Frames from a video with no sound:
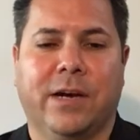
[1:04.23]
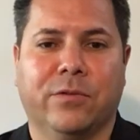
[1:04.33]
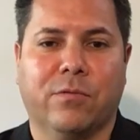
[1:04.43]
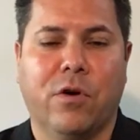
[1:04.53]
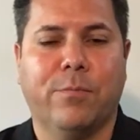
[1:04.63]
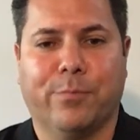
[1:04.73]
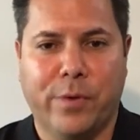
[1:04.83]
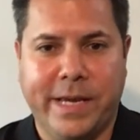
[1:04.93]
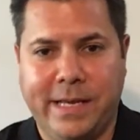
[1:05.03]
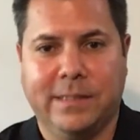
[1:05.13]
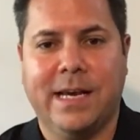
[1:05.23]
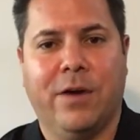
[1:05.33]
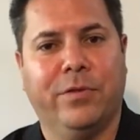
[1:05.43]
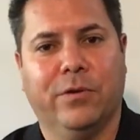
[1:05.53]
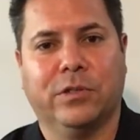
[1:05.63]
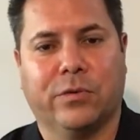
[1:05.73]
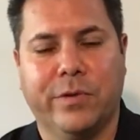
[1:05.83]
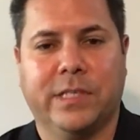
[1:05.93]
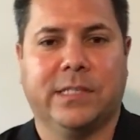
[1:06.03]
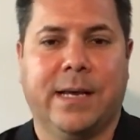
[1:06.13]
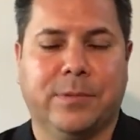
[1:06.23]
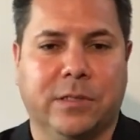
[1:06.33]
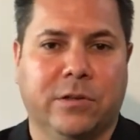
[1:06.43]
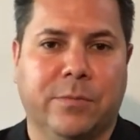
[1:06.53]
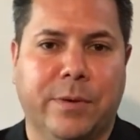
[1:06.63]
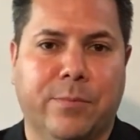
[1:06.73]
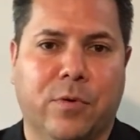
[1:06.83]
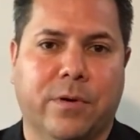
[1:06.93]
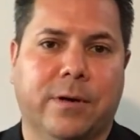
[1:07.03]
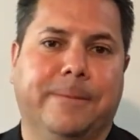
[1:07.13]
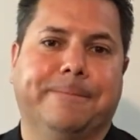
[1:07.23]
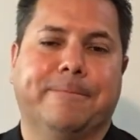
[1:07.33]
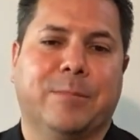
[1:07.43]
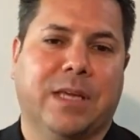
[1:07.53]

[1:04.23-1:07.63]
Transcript: down the road breaking down those 3 steps a little bit more,